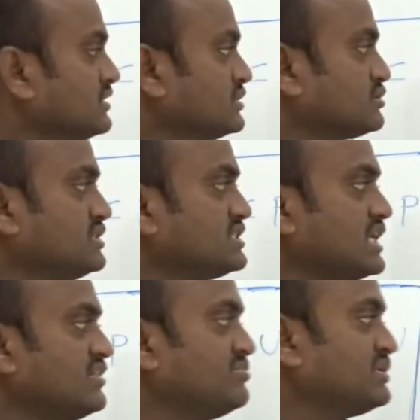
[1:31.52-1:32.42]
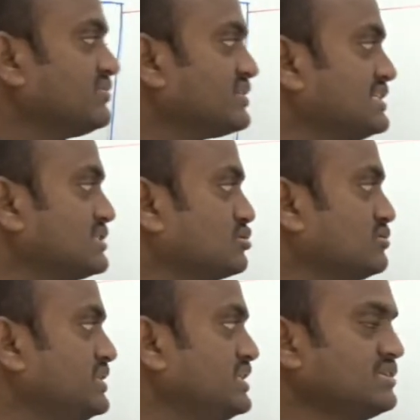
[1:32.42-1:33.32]
So these I/O peripherals
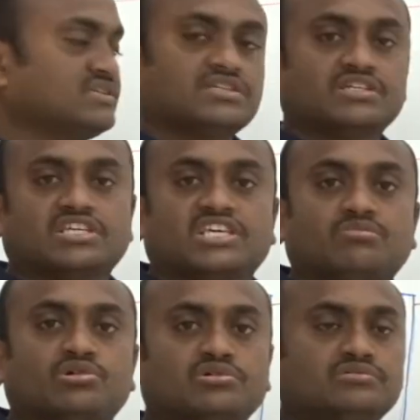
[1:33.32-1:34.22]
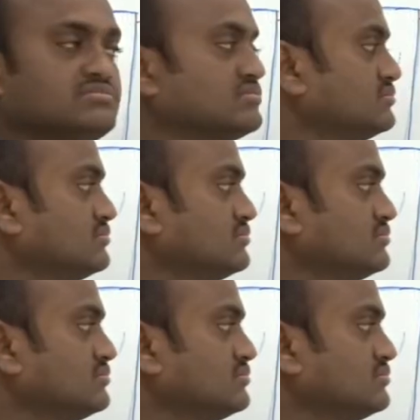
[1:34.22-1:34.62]
could be keyboard,